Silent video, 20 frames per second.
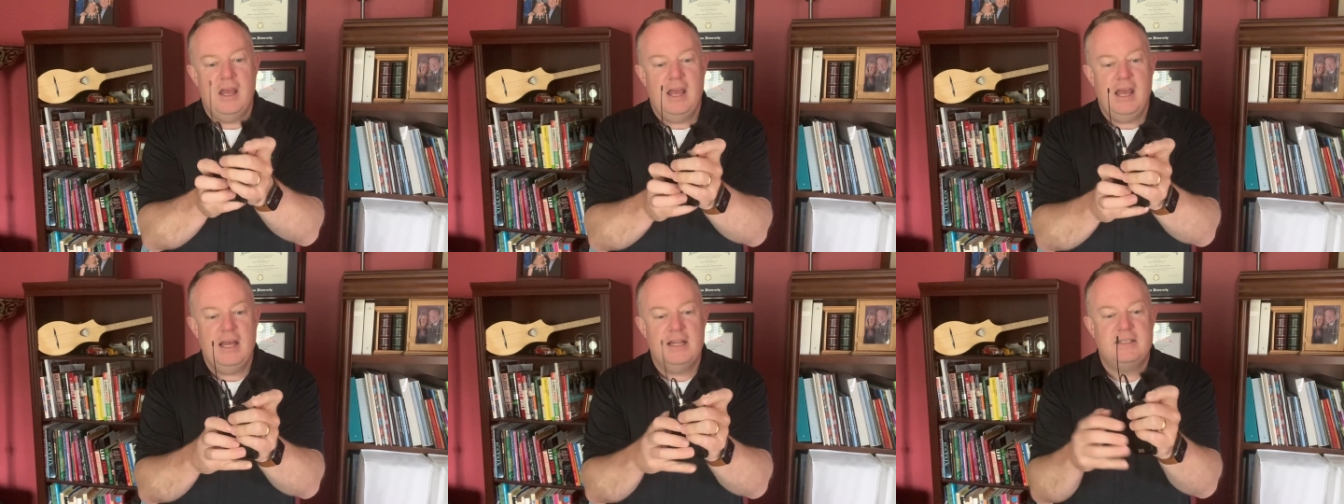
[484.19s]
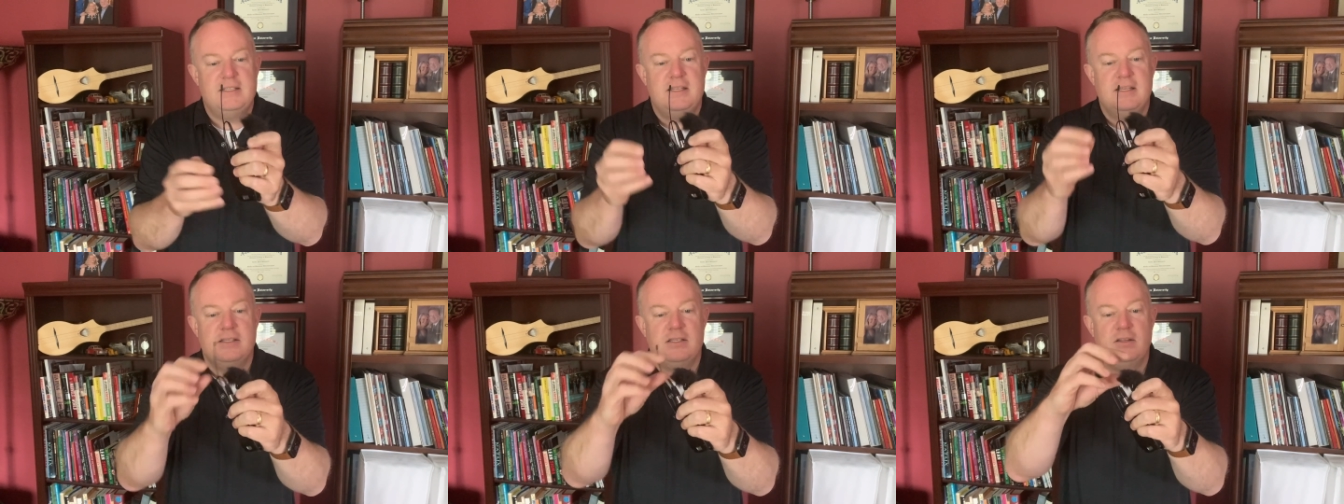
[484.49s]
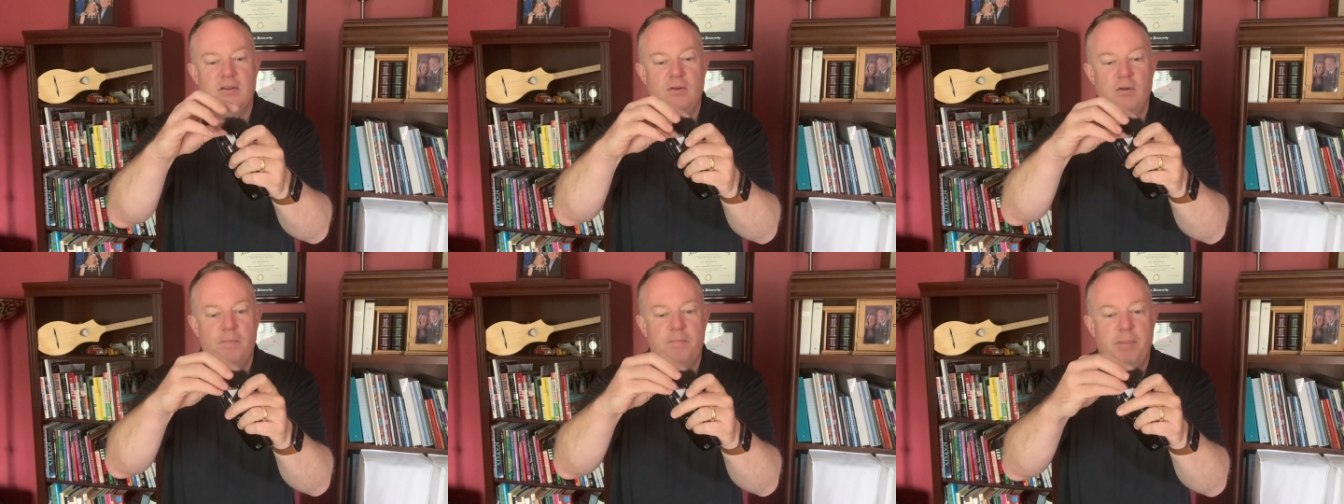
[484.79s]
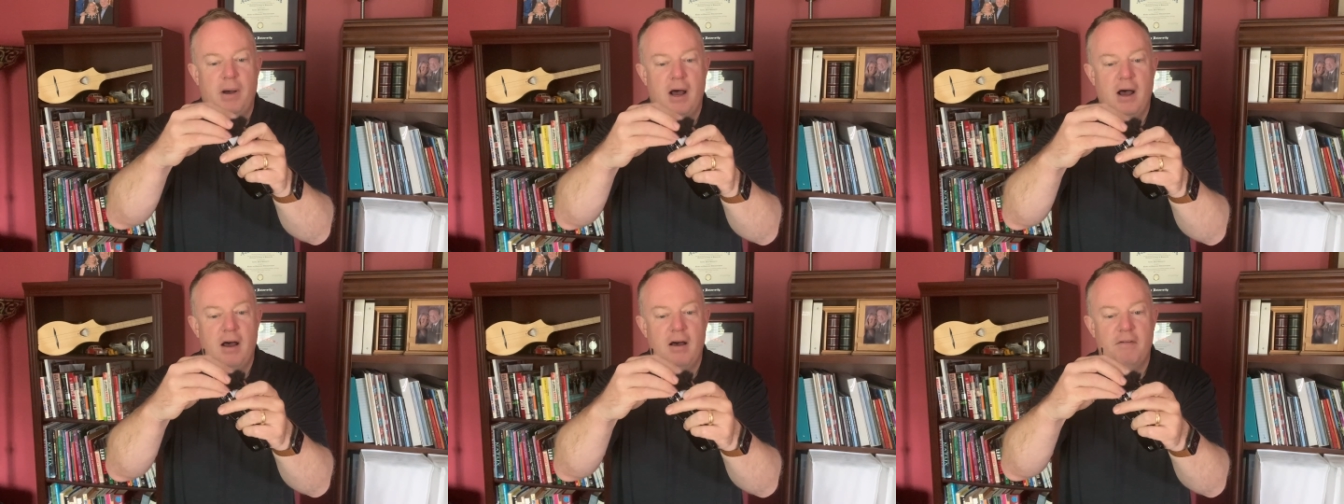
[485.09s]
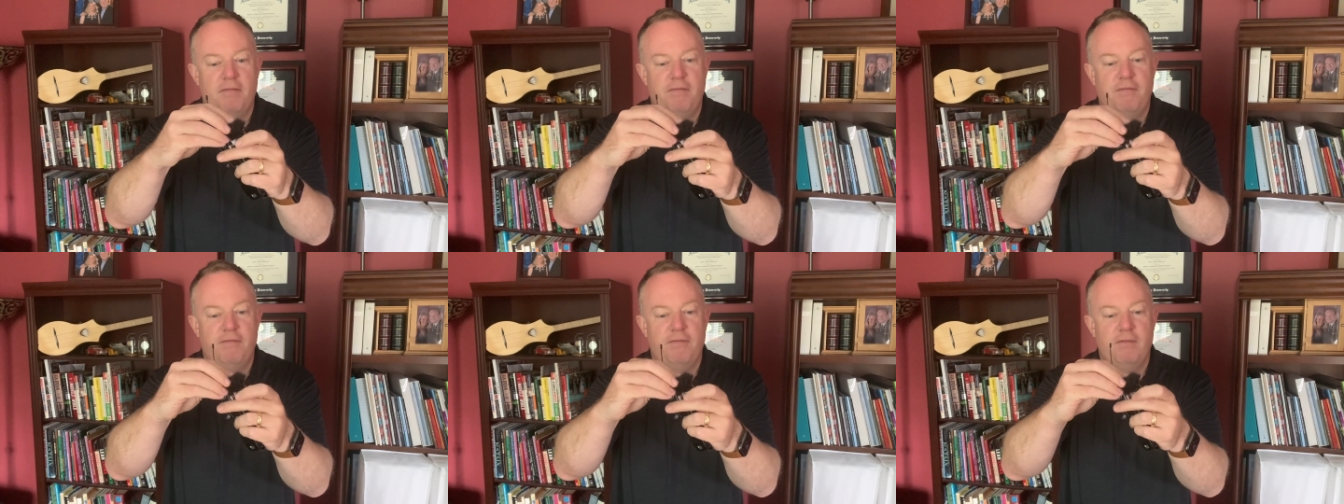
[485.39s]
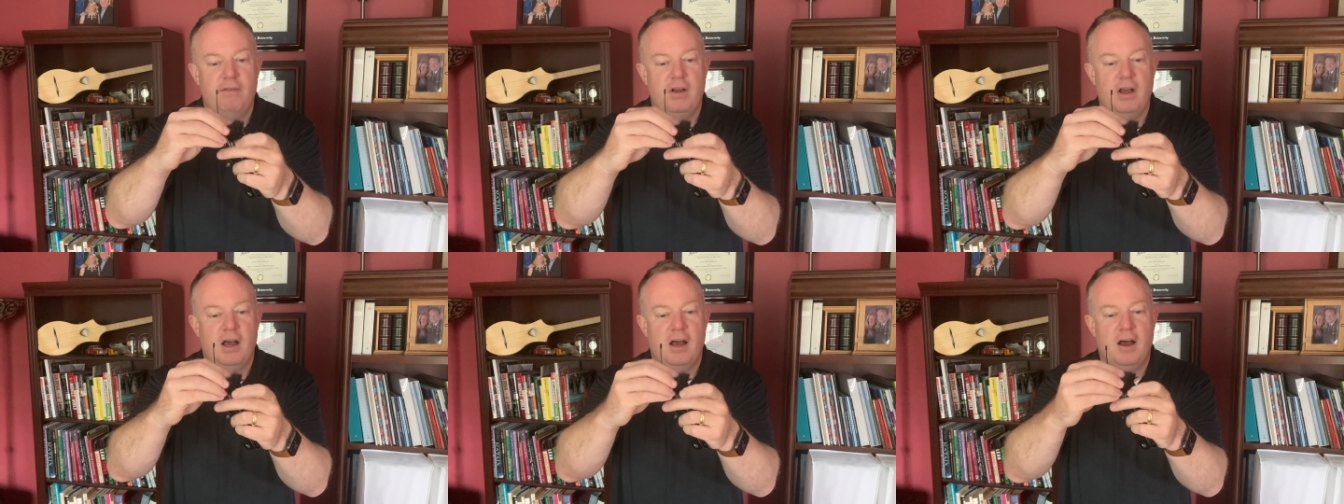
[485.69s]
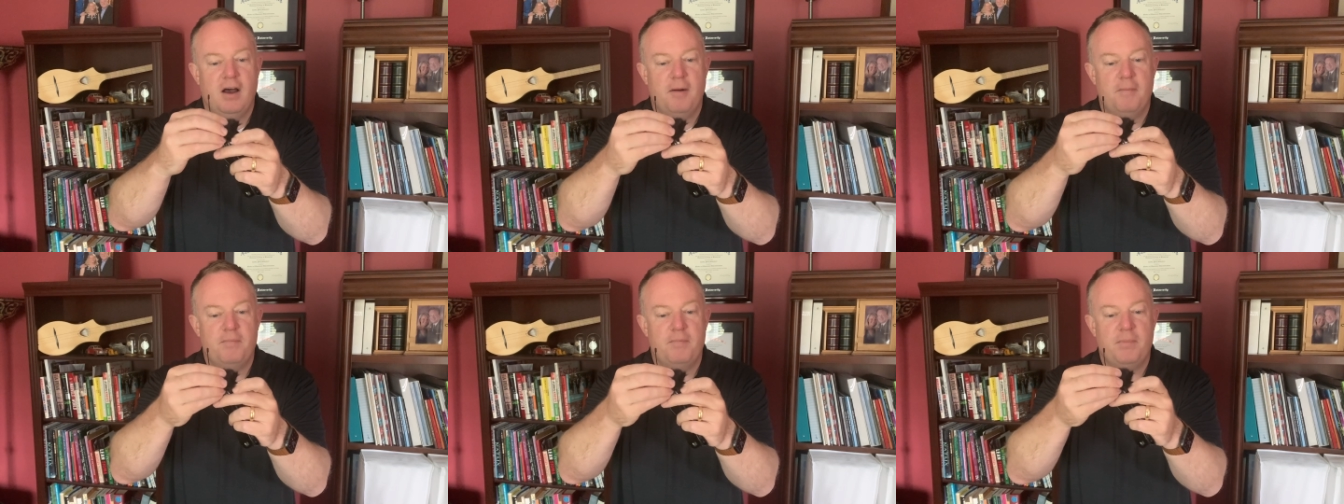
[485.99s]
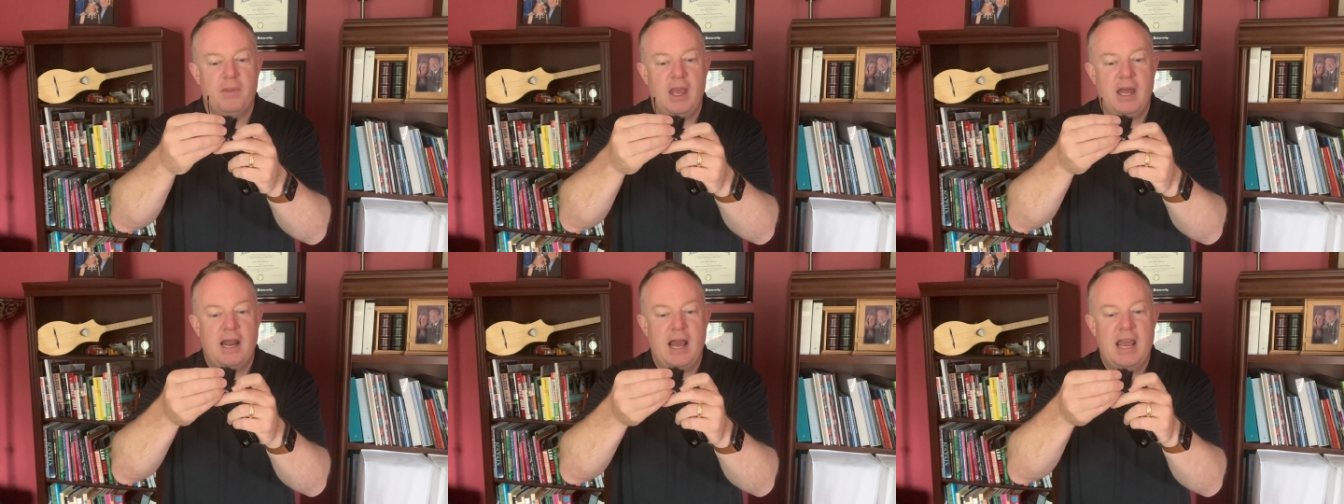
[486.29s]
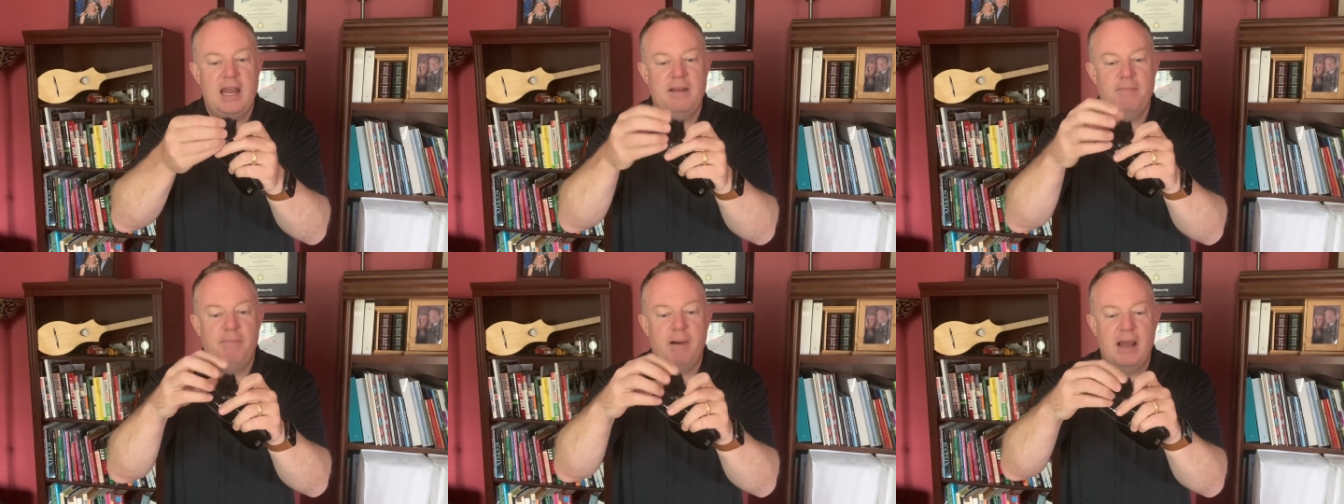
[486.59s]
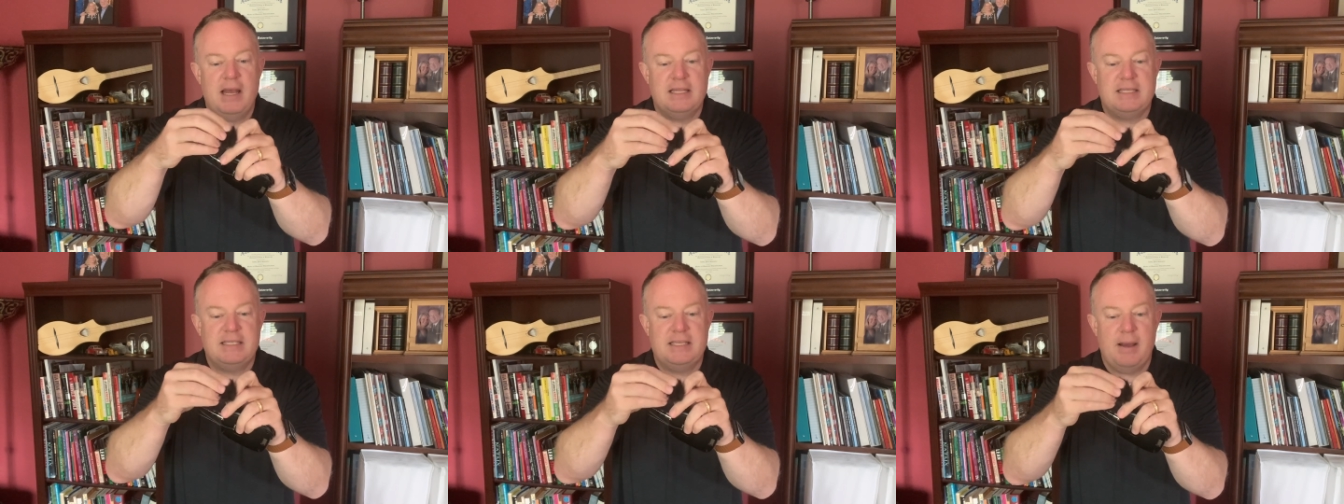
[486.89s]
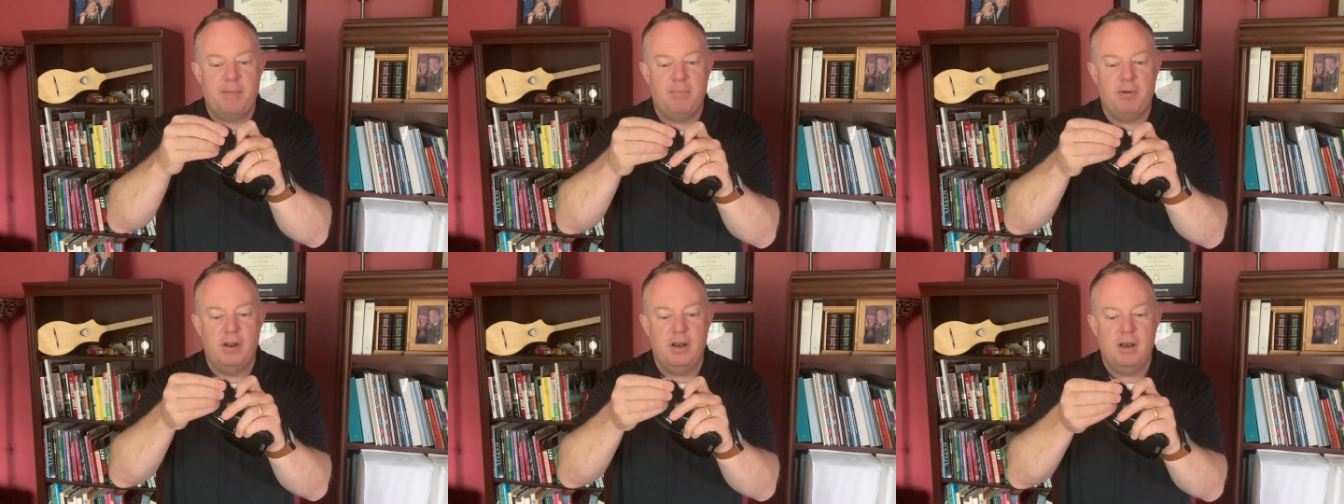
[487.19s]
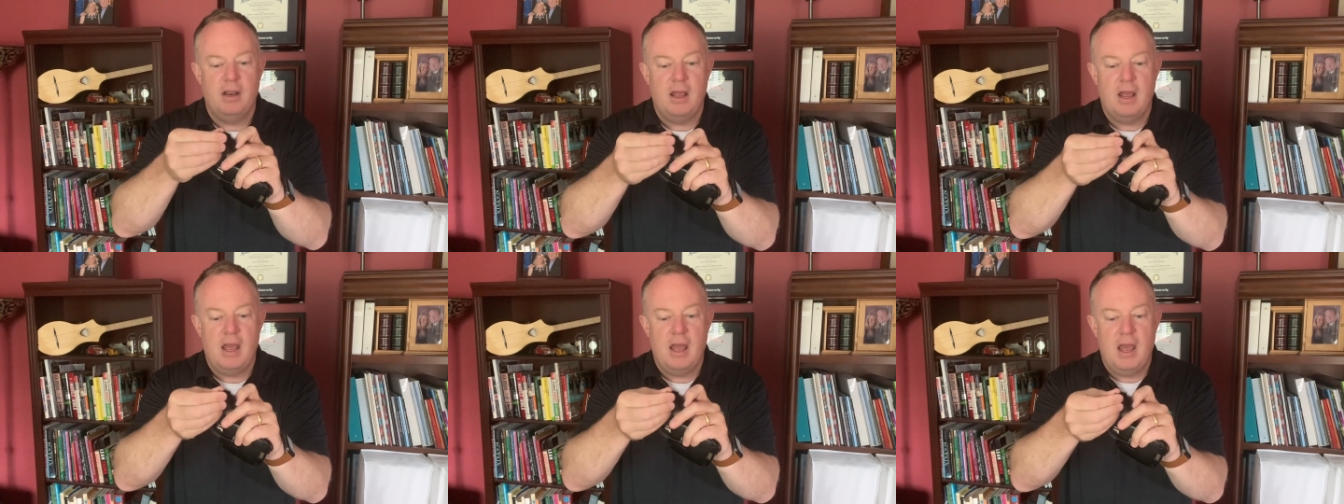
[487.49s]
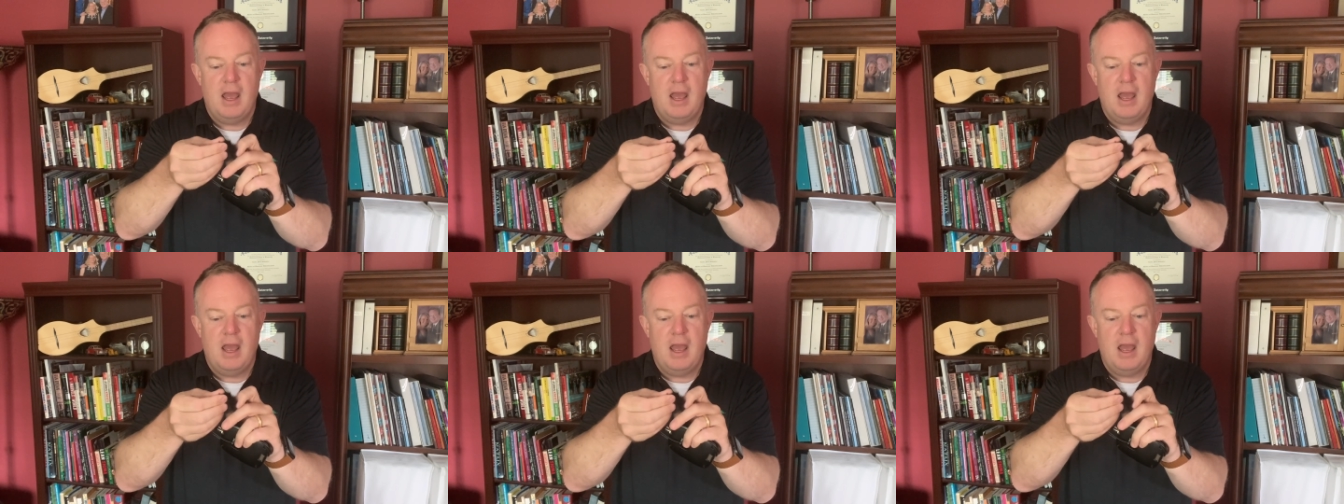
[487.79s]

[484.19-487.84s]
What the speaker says: It's this little puff, and I had to buy it separate,